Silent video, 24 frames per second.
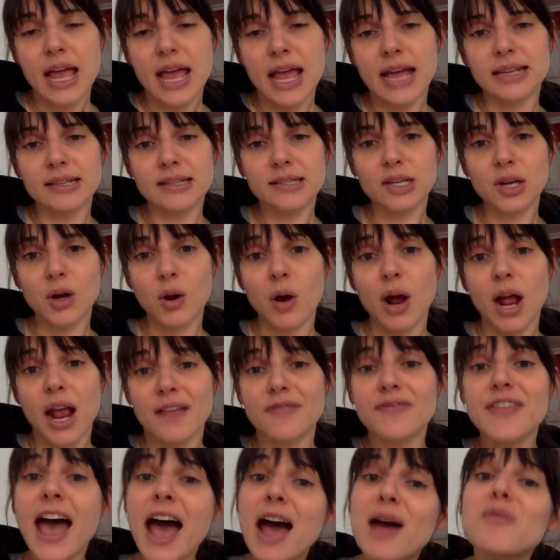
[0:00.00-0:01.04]
And so
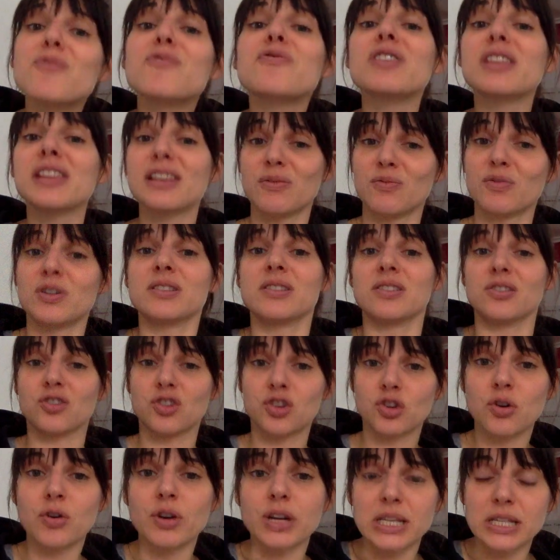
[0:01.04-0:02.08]
that really was a
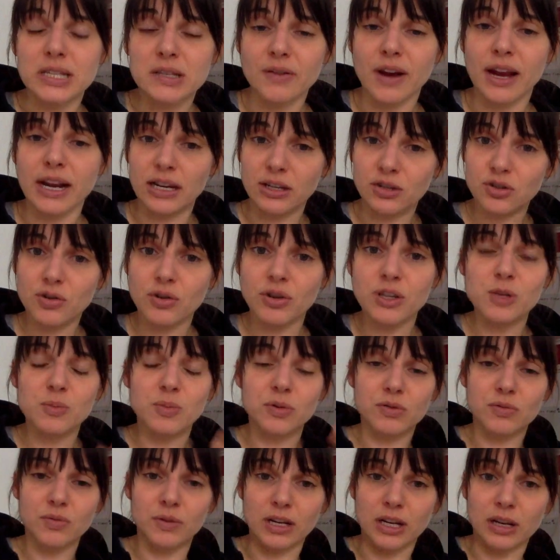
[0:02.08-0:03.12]
choice, right? A choice
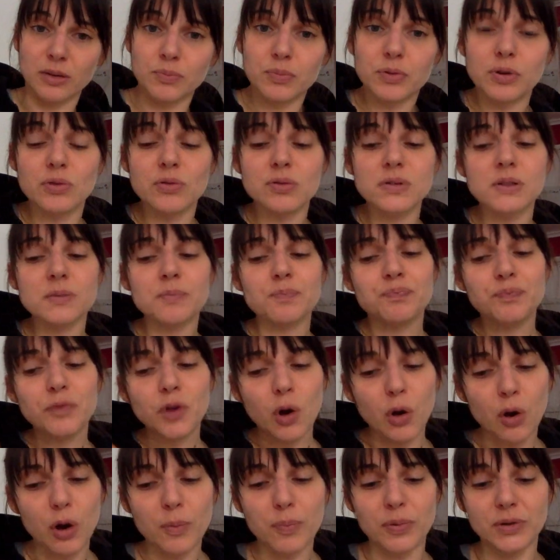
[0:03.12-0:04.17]
between abuse
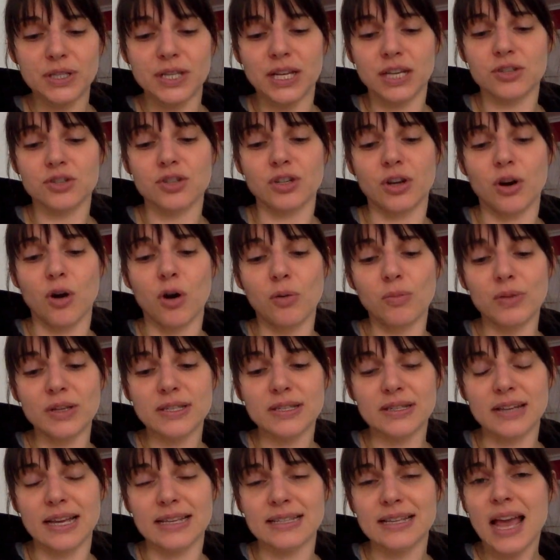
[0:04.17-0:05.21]
or potentially
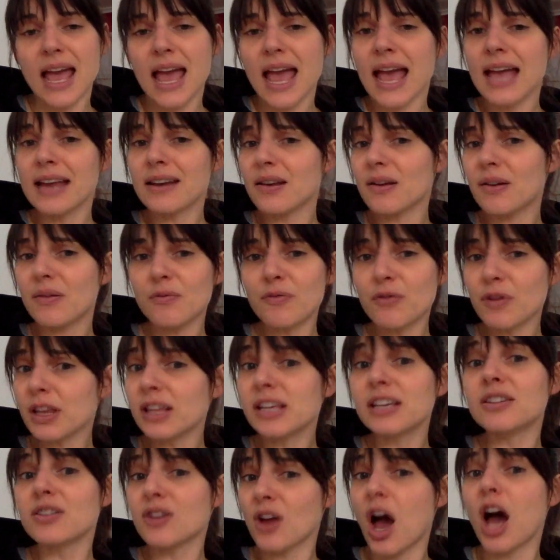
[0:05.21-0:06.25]
homelessness, and
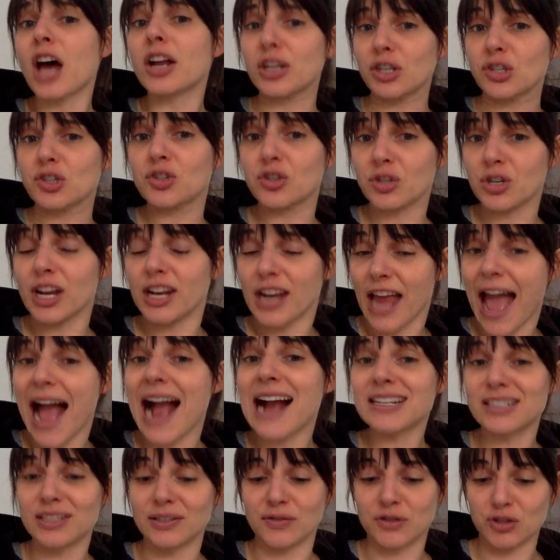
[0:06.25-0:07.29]
really not an
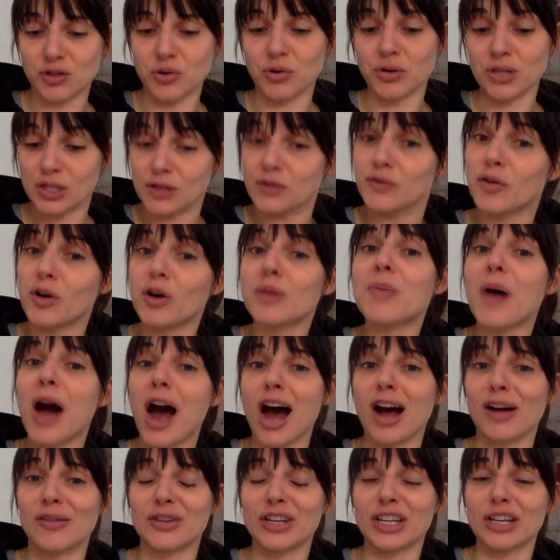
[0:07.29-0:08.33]
active choice for
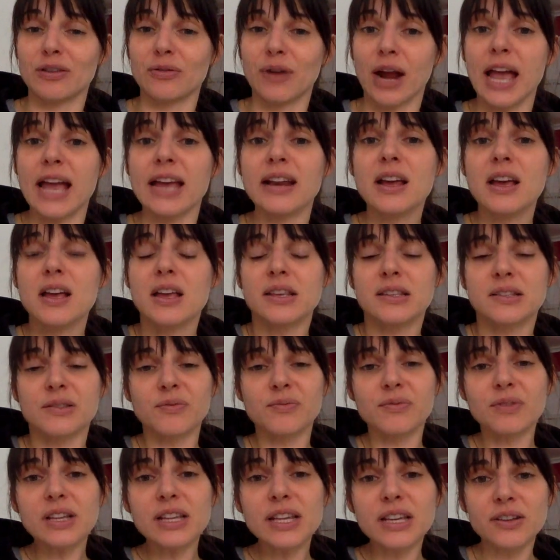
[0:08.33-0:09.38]
poverty, right? So
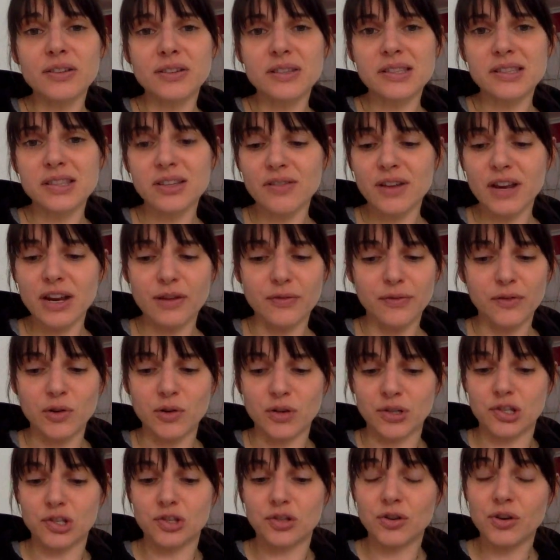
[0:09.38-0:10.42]
really considering, of
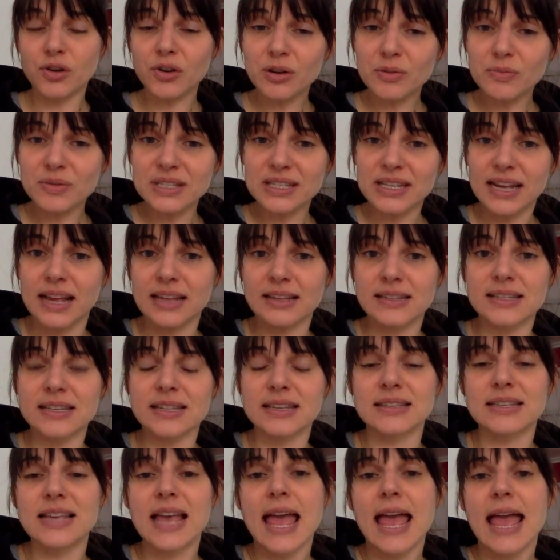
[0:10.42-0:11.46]
course,
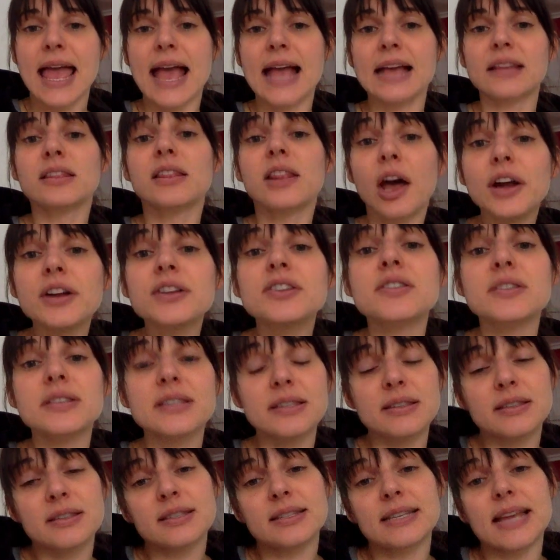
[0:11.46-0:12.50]
circumstances and larger
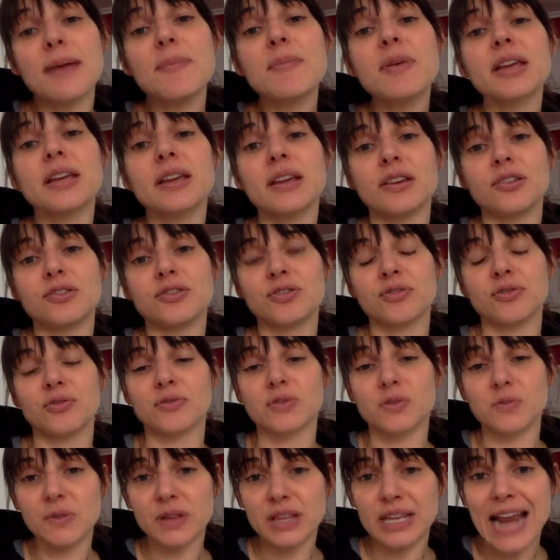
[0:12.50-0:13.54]
systemic
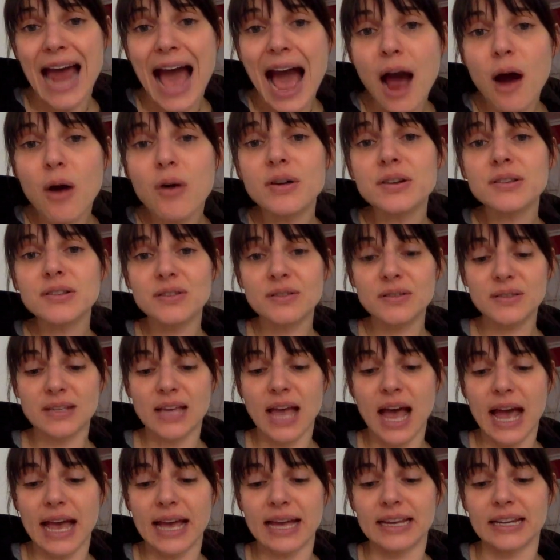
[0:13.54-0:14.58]
issues within our
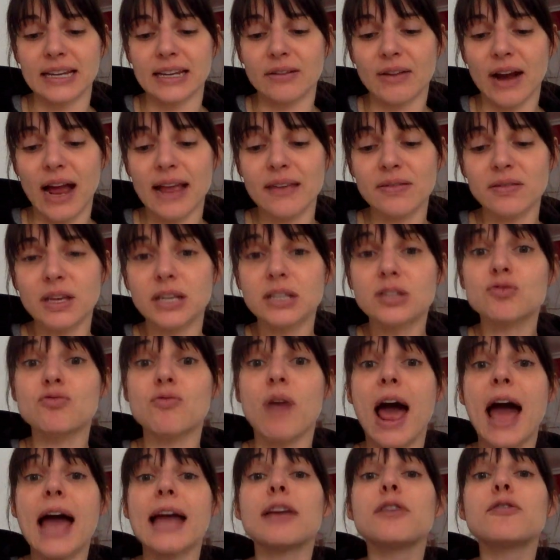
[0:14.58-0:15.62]
society, right, that
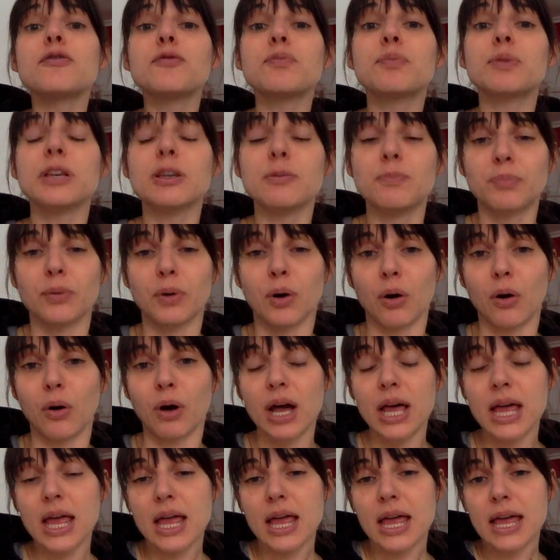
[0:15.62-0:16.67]
drive people